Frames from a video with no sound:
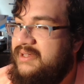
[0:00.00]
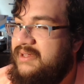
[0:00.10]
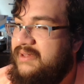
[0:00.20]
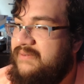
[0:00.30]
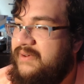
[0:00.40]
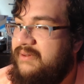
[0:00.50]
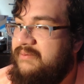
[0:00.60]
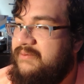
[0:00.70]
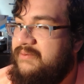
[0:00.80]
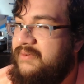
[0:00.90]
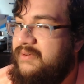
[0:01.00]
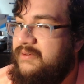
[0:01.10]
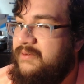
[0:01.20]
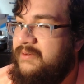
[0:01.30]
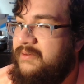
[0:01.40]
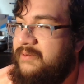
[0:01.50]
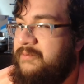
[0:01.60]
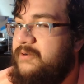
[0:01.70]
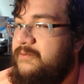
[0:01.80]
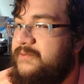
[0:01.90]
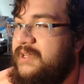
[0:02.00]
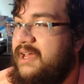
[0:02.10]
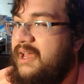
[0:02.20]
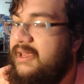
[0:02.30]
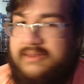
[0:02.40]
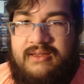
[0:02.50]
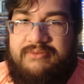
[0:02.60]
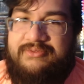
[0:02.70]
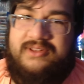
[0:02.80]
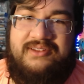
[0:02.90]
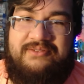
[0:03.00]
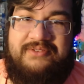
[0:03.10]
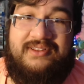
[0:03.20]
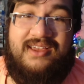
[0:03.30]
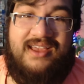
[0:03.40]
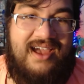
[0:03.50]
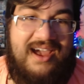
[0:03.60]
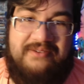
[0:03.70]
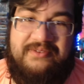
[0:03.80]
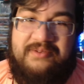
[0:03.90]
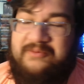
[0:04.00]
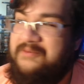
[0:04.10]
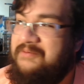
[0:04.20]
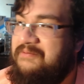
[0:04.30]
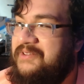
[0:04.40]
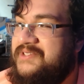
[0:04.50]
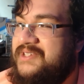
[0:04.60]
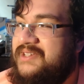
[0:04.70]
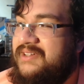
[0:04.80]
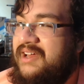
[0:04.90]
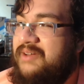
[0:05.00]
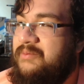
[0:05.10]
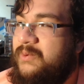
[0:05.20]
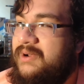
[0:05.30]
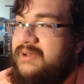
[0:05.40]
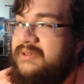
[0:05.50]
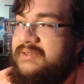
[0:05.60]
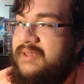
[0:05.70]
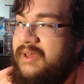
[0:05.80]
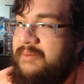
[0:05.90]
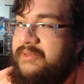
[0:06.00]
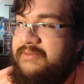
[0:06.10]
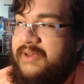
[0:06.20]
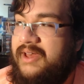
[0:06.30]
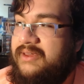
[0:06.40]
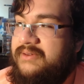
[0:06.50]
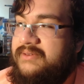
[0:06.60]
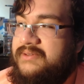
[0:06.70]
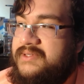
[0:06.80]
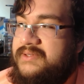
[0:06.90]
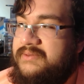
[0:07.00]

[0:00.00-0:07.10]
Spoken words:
if I've improved, and I definitely feel like I have. I'm using a lot more depth of values, of